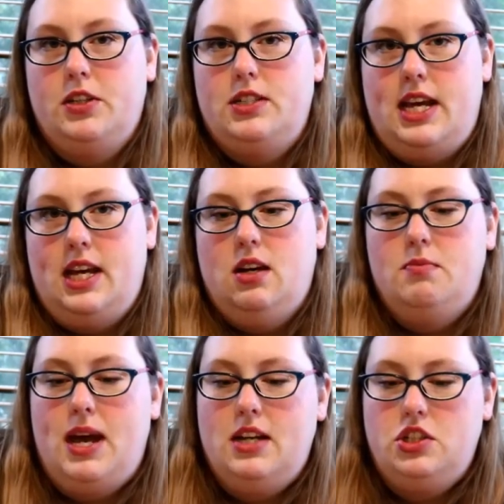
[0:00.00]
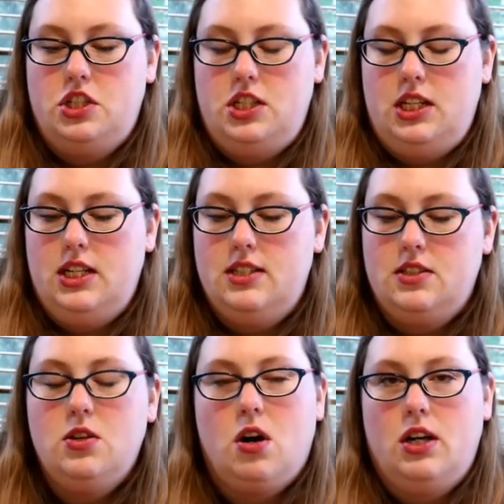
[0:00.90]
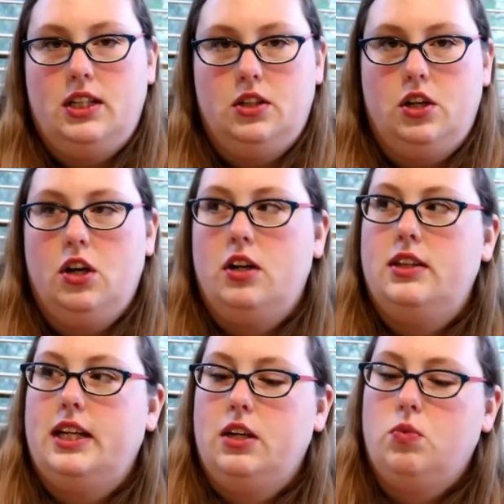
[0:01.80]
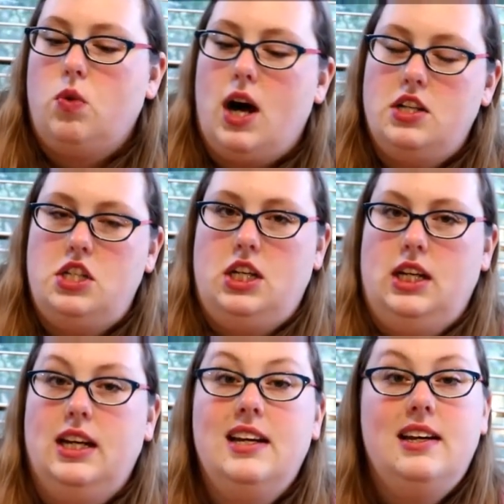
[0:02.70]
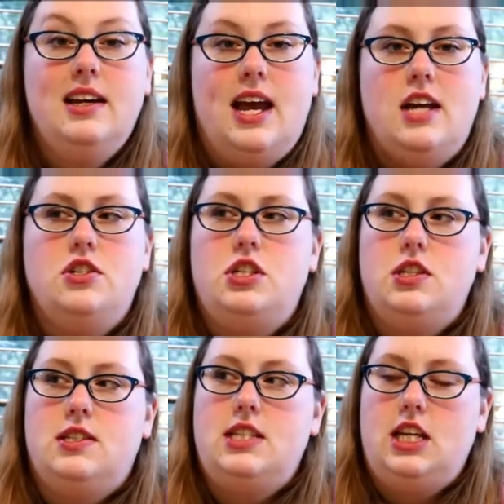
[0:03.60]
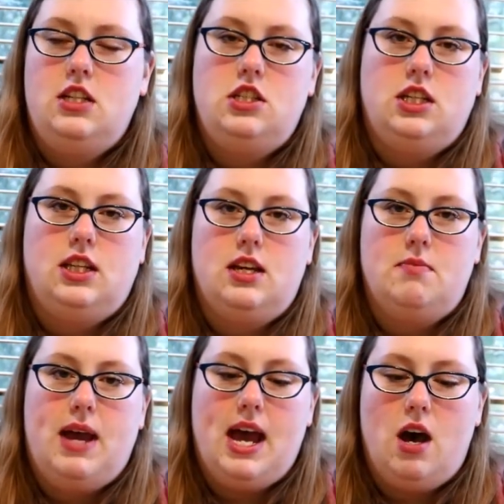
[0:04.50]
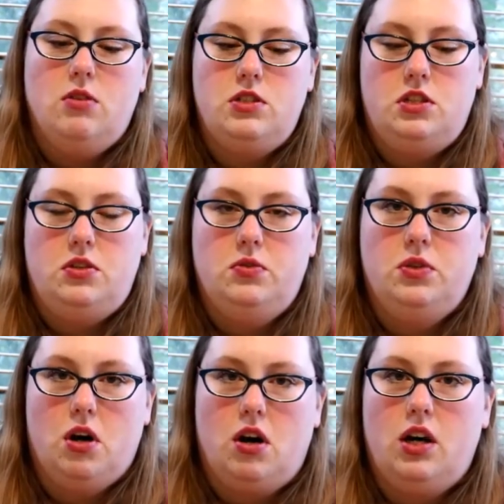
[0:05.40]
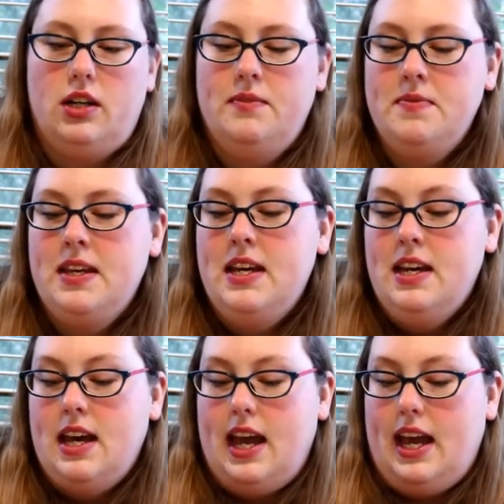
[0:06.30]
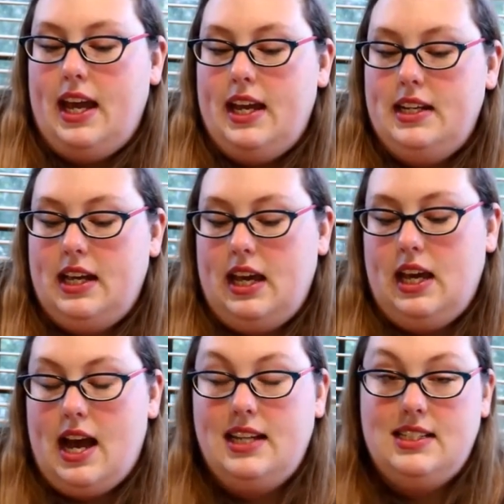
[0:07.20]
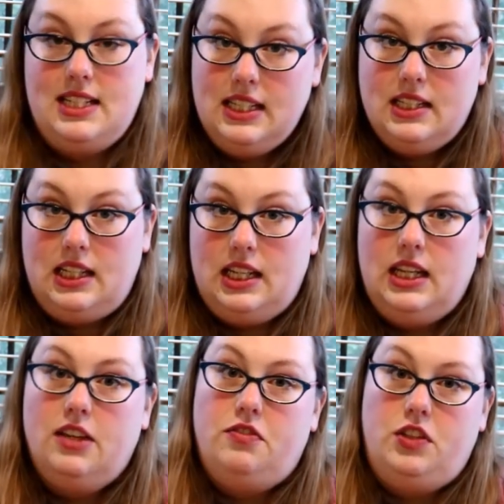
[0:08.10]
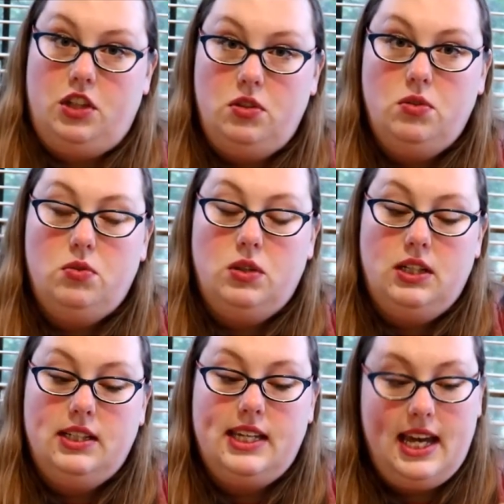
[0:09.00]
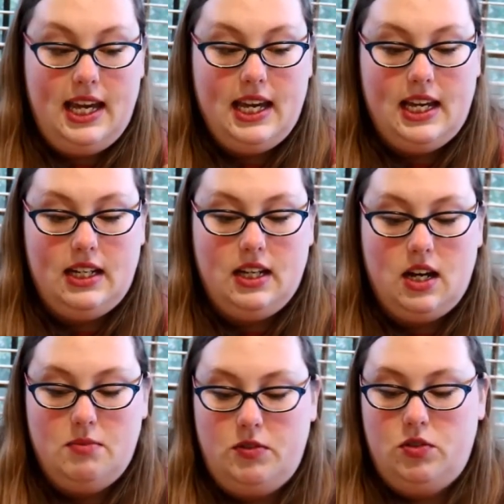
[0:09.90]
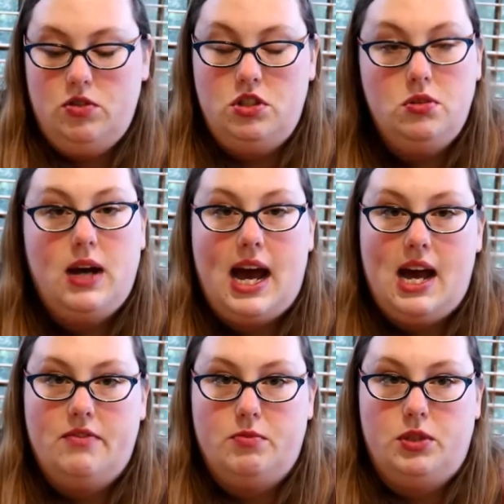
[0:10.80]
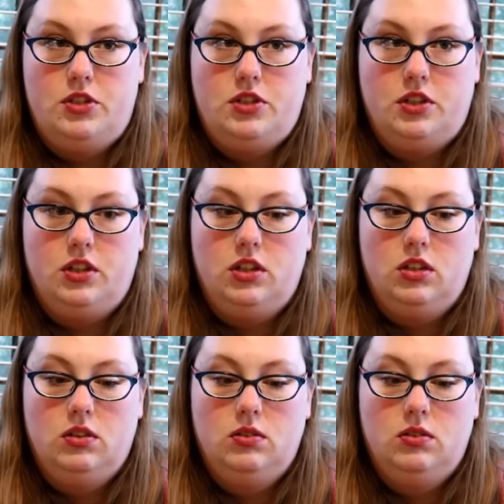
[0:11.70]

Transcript: dam as she is guarding the herd. They're watching and she's teaching them how to guard. And ideally, if you can, if you do have a mature